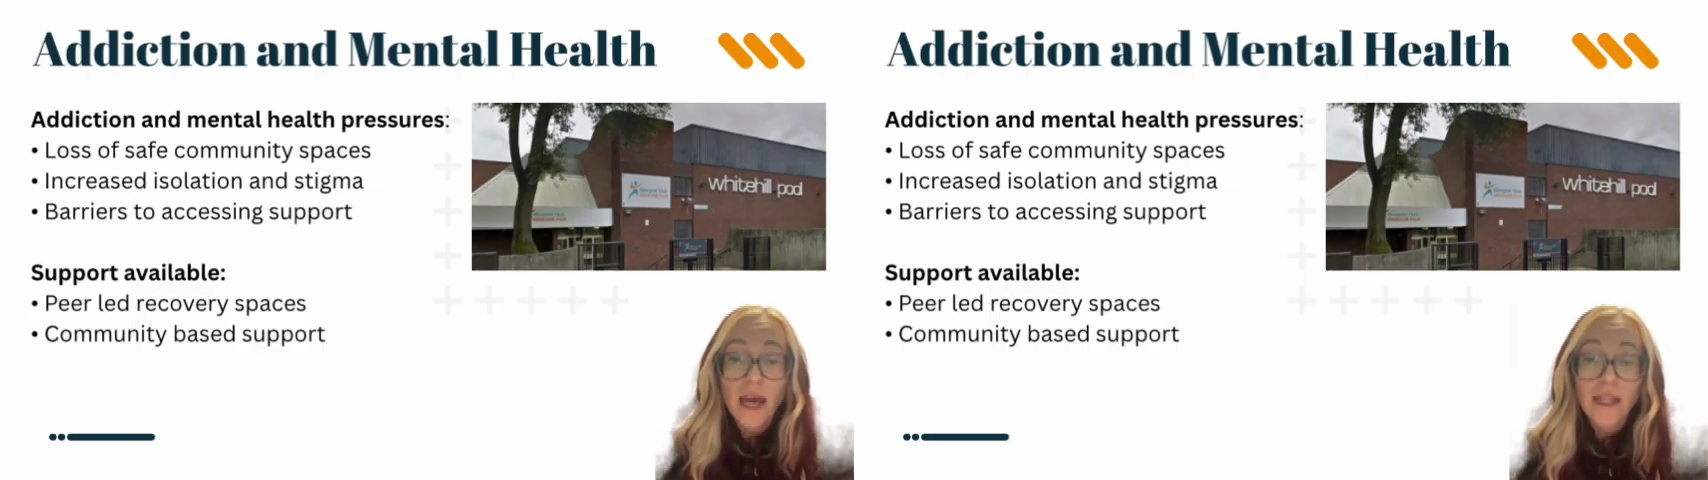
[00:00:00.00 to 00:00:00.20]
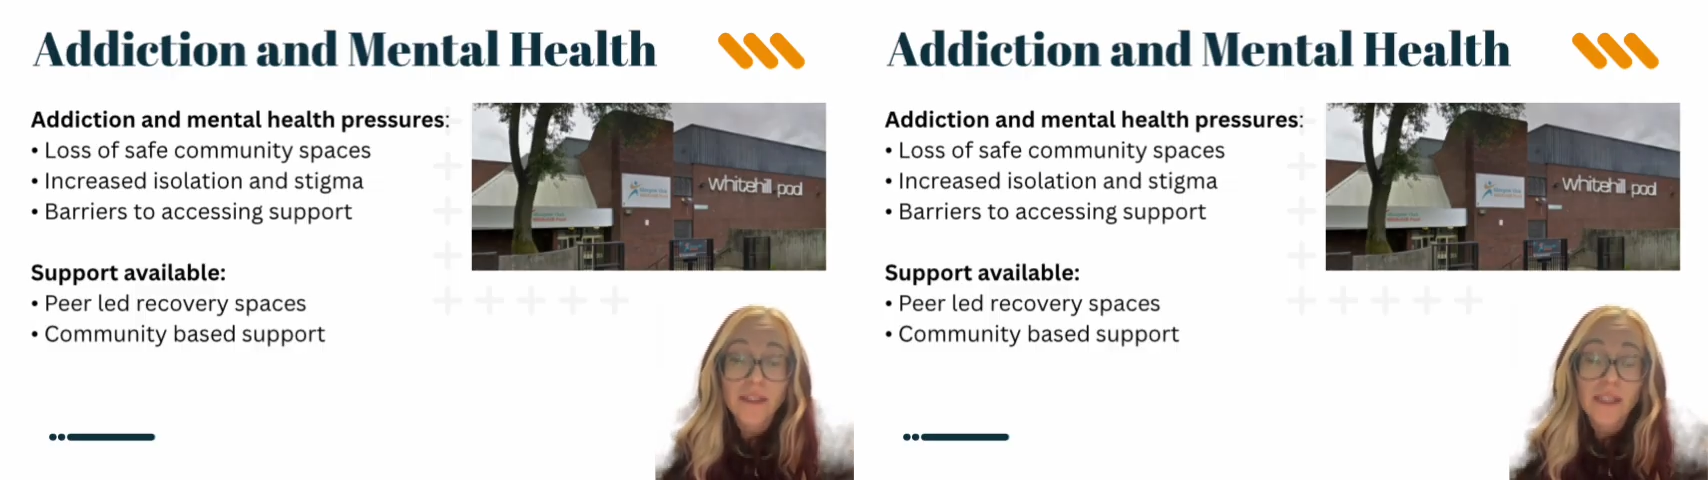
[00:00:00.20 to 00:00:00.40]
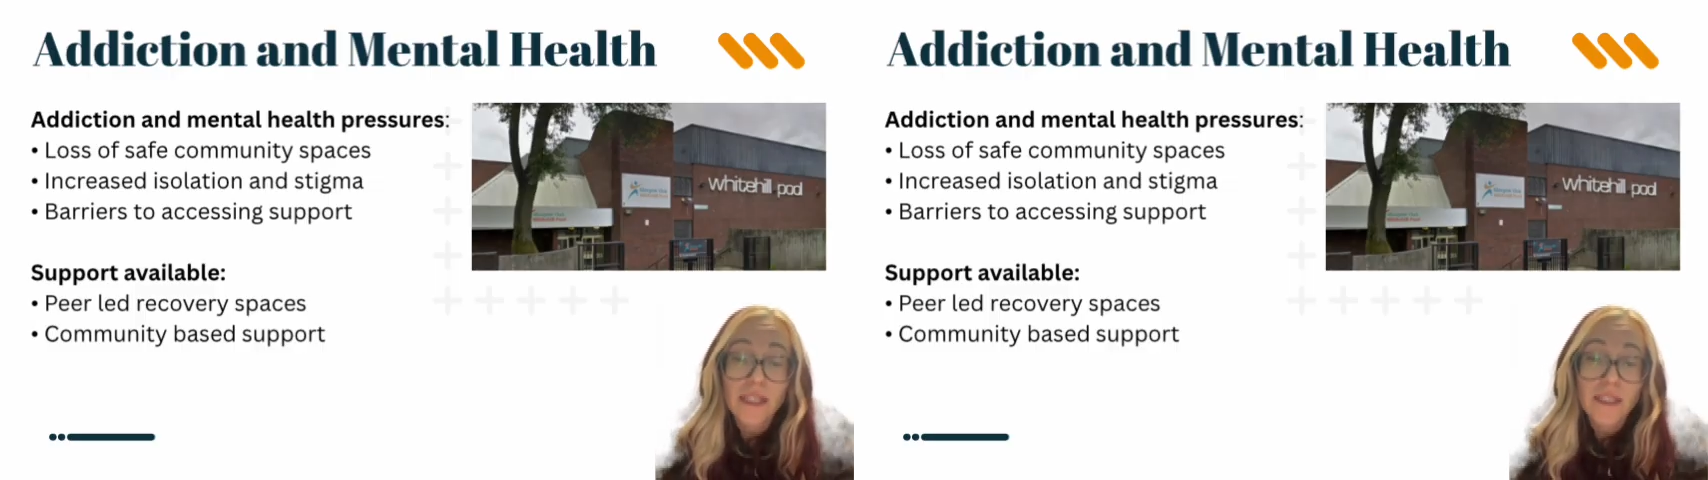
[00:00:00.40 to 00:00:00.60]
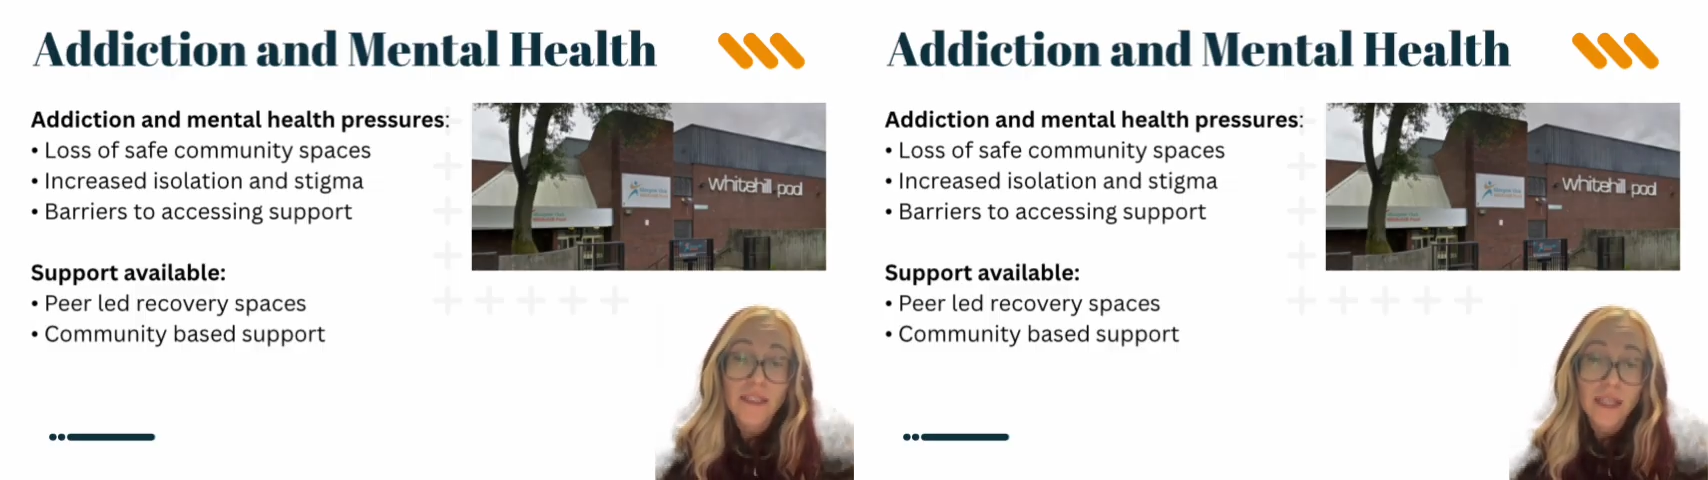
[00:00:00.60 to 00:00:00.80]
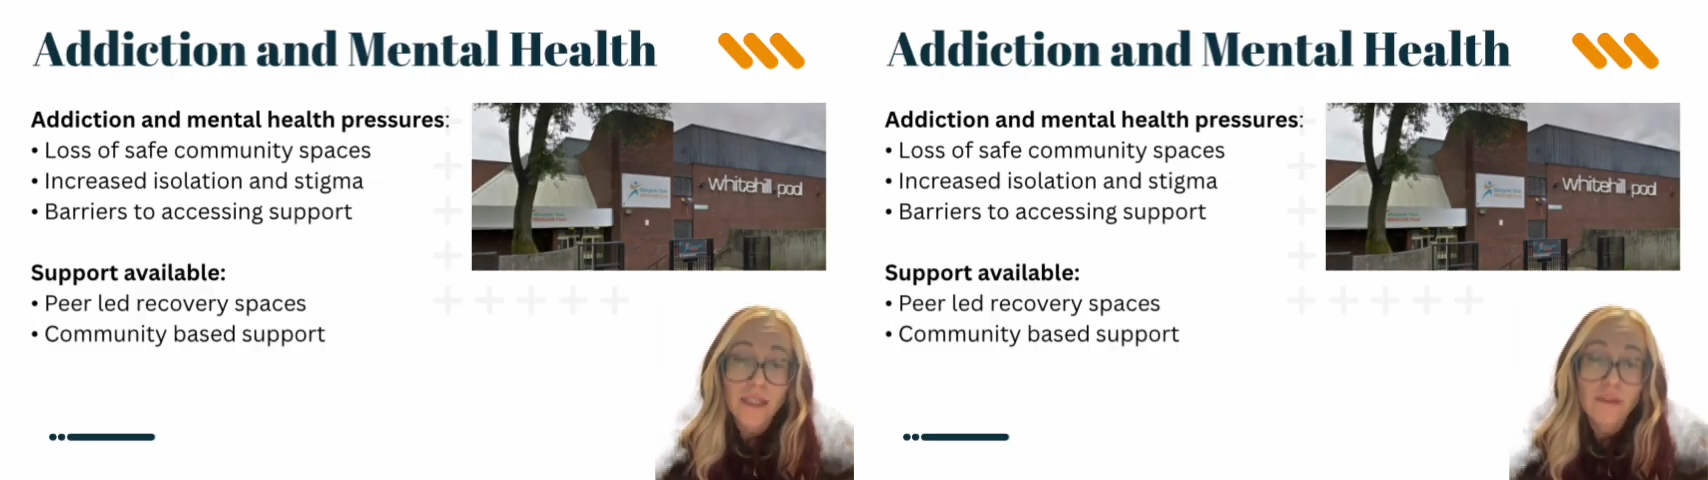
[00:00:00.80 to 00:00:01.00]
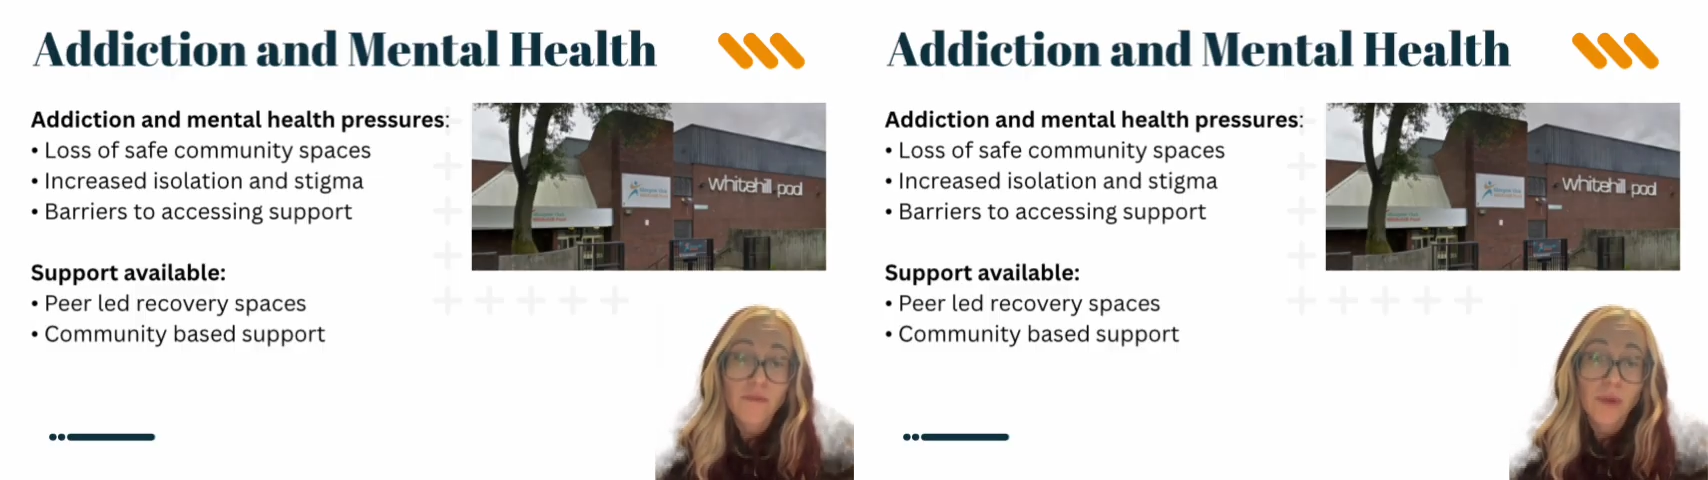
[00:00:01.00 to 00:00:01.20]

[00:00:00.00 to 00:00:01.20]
and creates a sense of